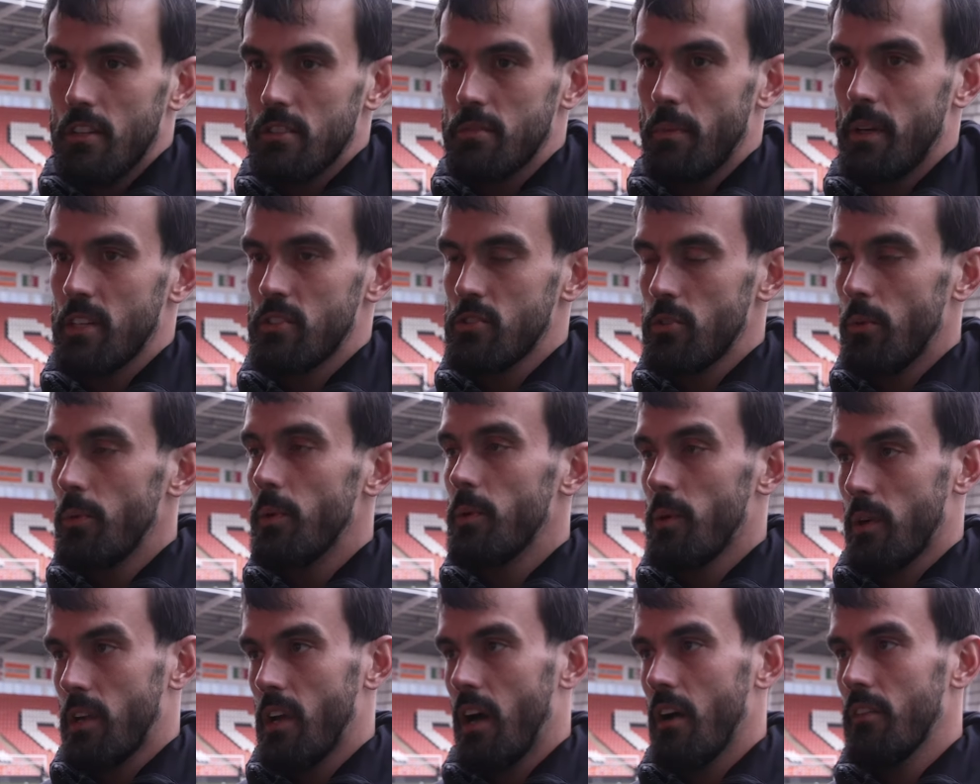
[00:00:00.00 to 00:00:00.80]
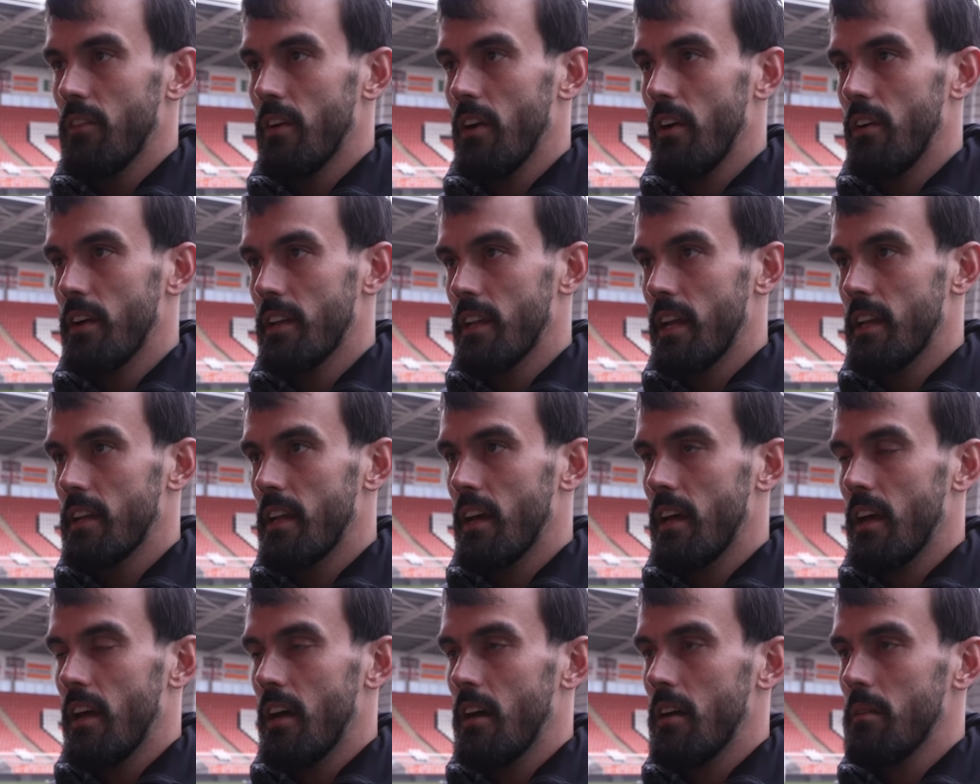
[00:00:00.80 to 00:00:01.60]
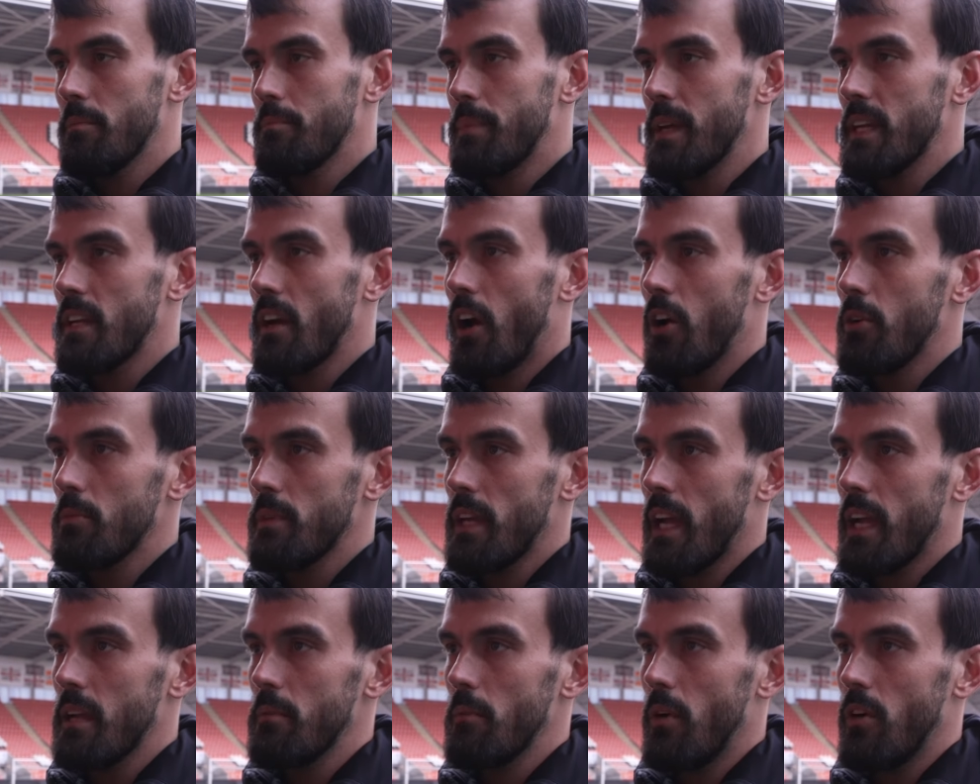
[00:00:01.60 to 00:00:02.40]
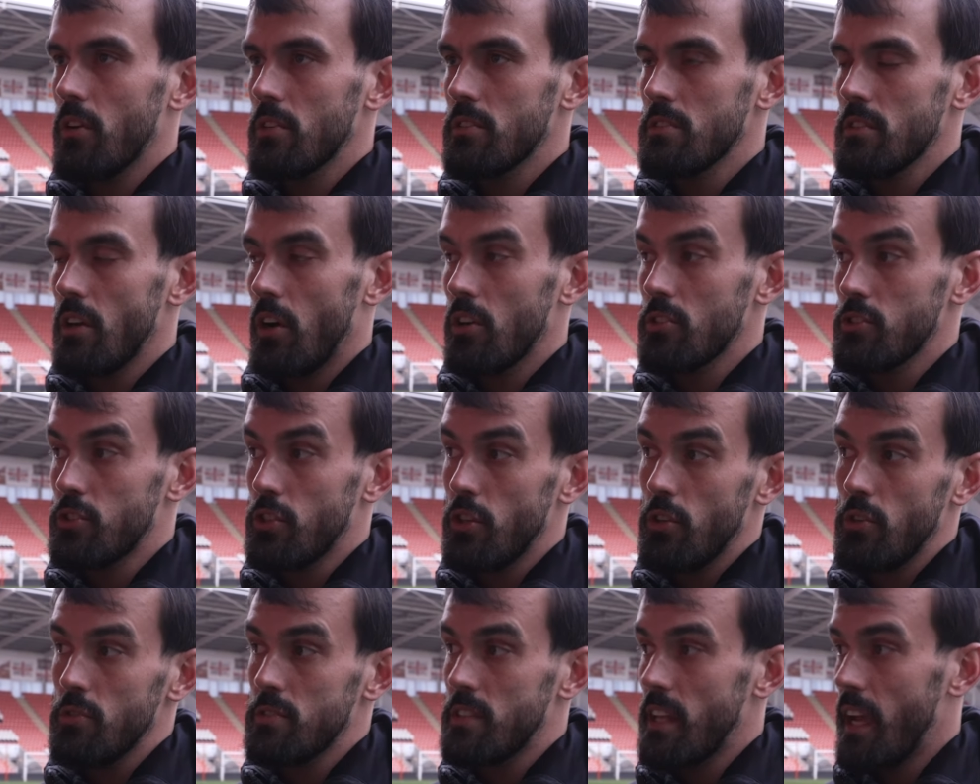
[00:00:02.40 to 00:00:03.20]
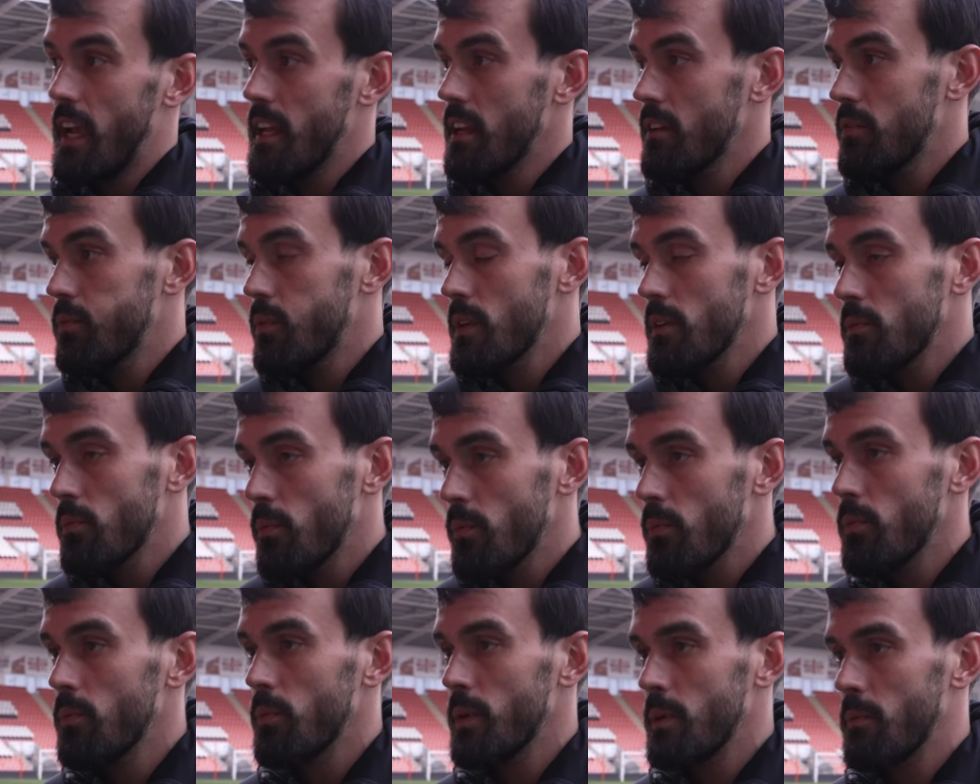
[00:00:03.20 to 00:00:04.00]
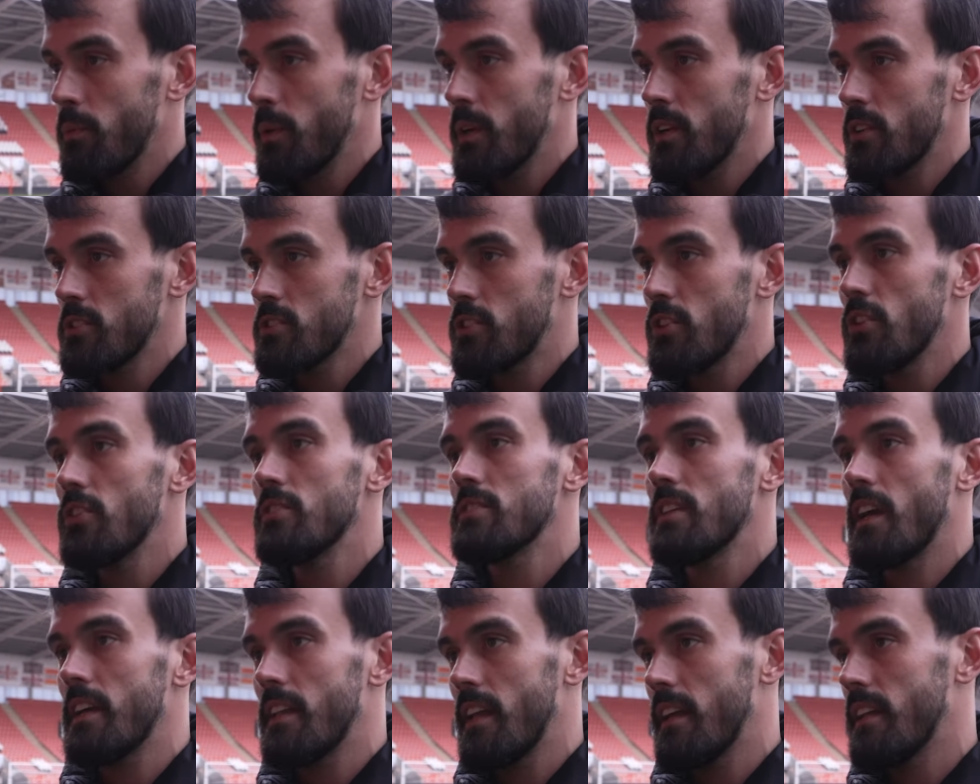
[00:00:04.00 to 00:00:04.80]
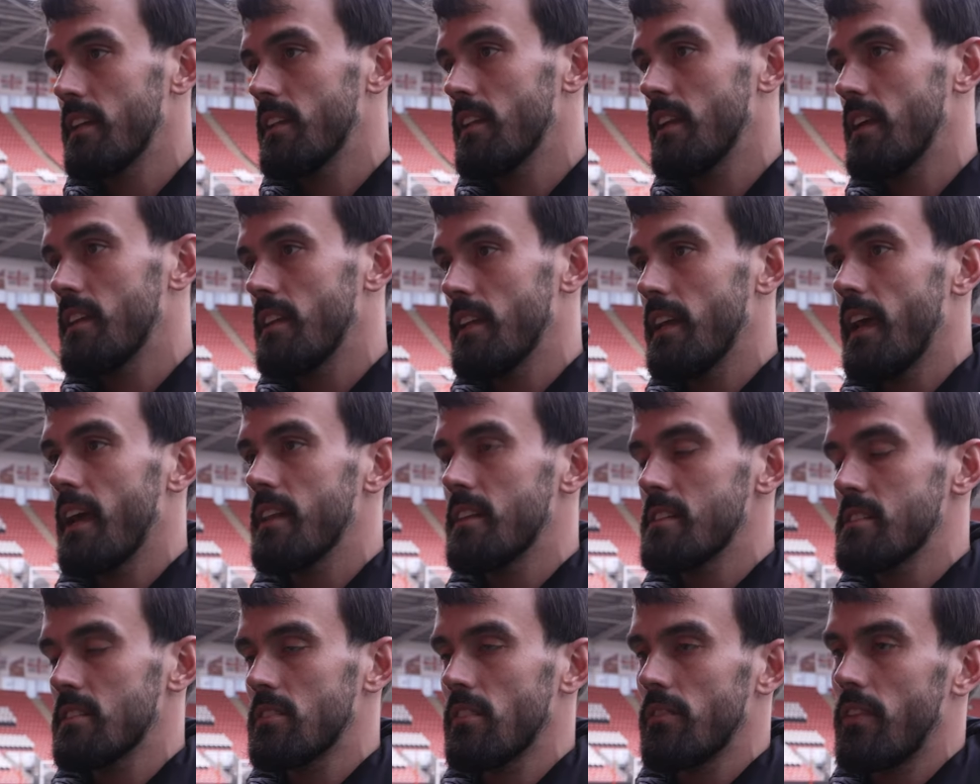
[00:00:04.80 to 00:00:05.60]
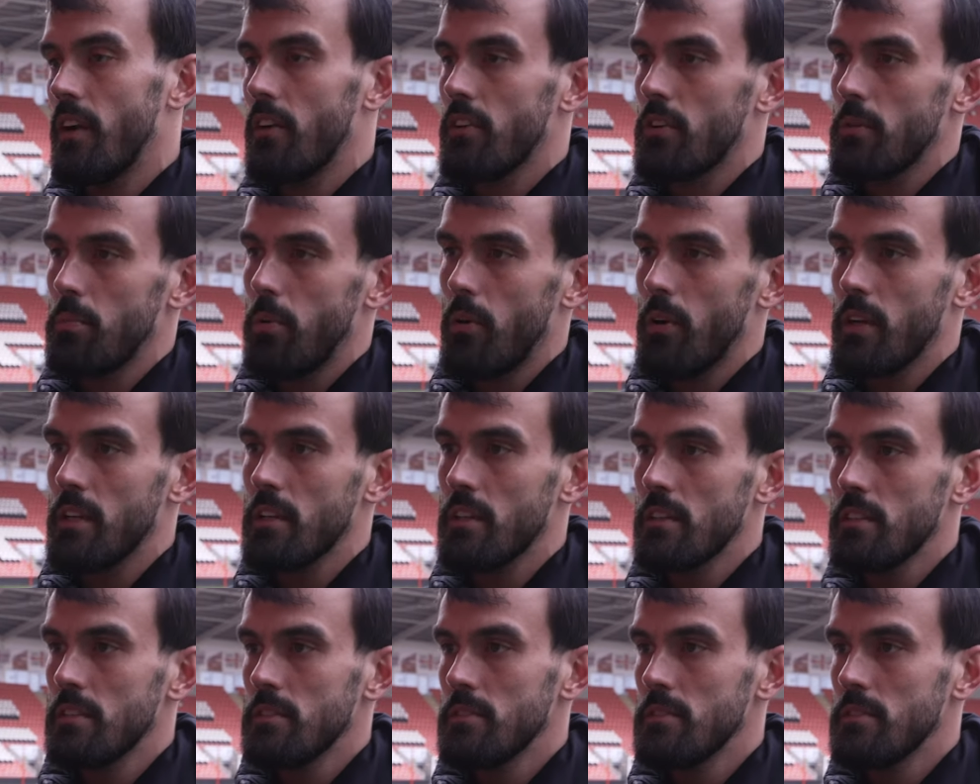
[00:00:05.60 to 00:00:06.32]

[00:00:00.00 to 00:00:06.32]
make sure we recover, and then a big home game on Tuesday, and if we win on Tuesday, then in the end it's a very good point.